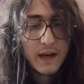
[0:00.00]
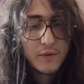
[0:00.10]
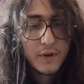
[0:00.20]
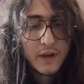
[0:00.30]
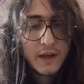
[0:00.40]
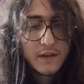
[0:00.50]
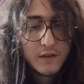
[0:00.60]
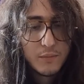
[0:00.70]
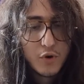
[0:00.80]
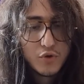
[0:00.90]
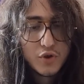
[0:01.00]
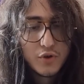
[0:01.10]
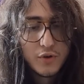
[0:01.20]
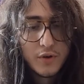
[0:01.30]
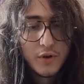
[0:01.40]
down the
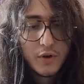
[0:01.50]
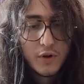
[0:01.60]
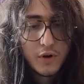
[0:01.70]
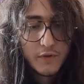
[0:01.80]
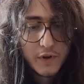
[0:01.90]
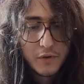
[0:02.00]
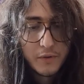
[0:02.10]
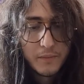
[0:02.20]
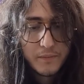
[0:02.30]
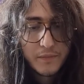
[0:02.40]
motion of it all.